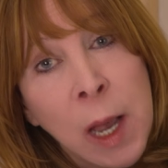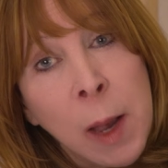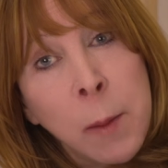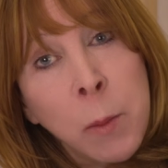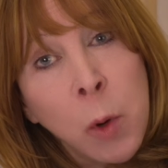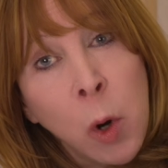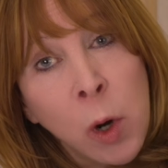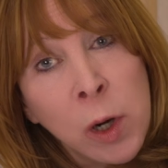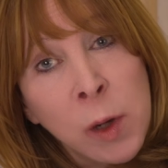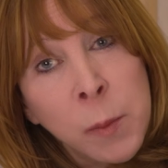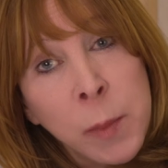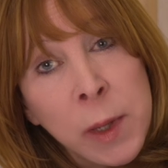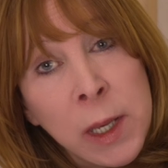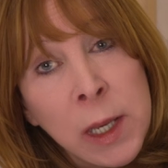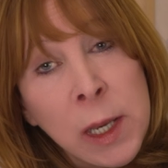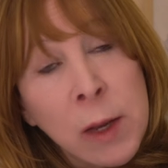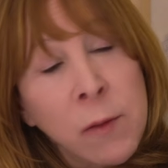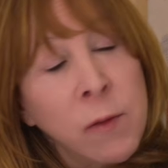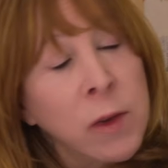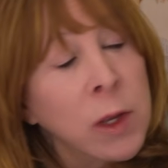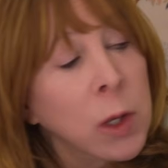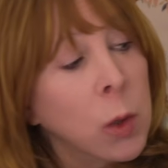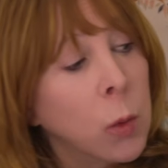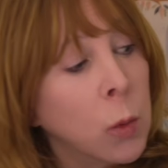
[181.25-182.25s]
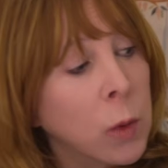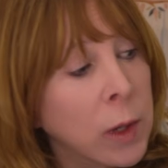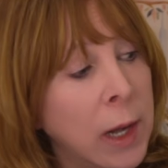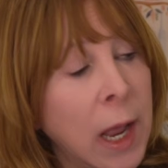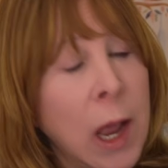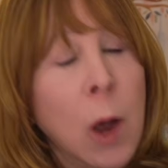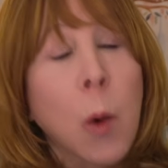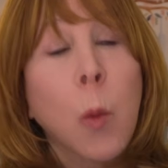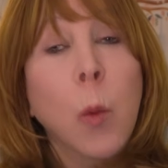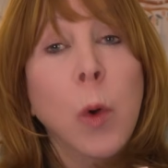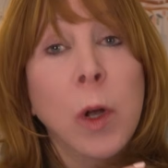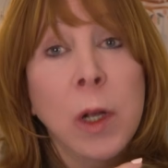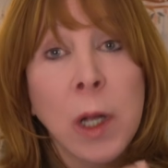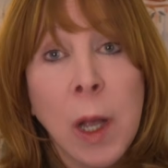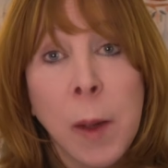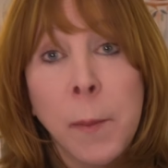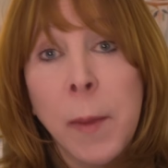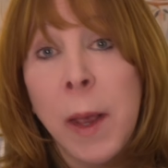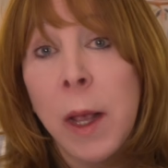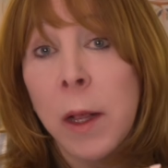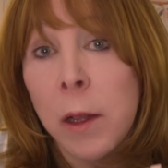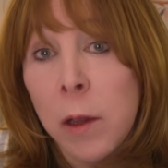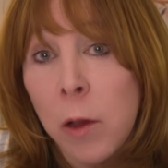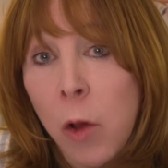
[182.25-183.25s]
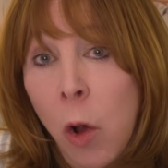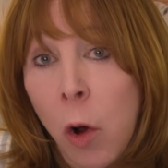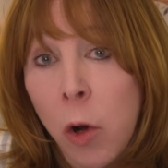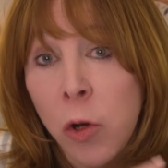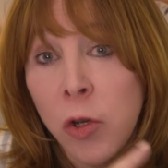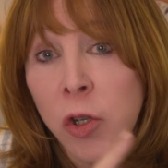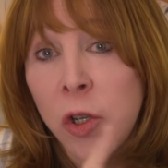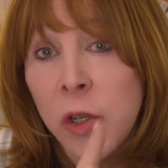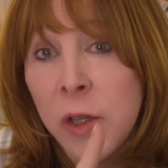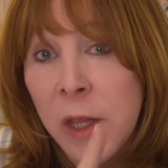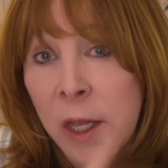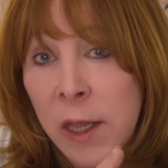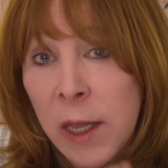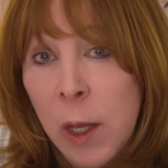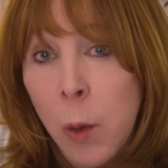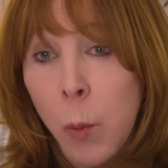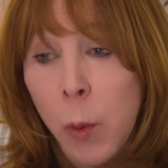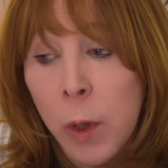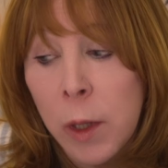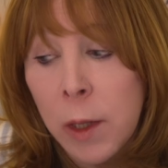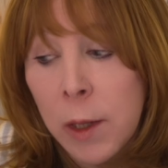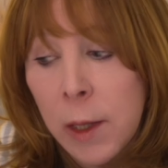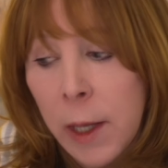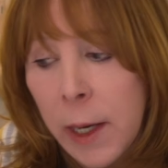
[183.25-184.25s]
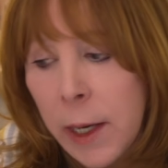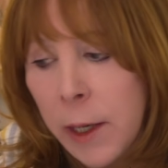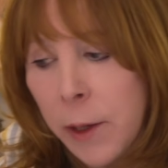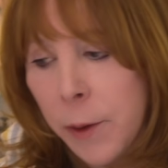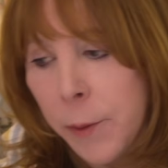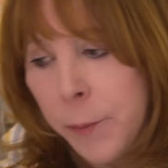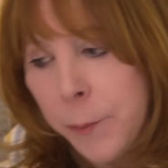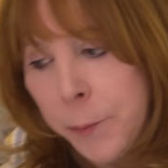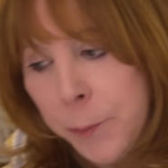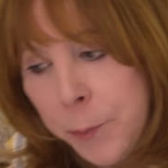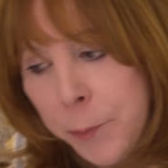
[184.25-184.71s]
I'm going to be giving you now will come out larger than they will later.